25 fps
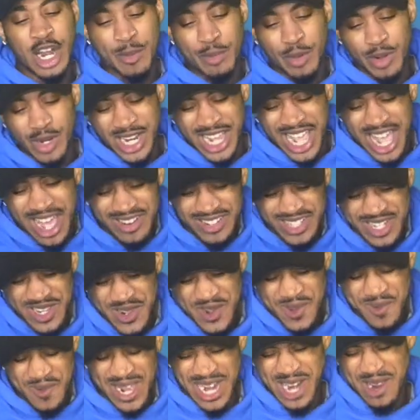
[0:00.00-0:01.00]
what they gotta do,
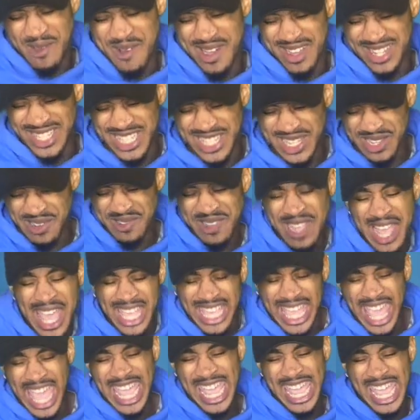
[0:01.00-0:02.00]
what they want to.
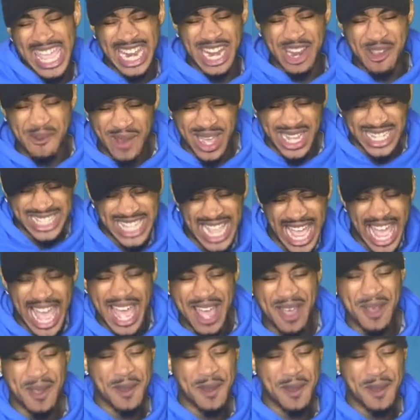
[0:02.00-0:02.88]
Can't hit it one time,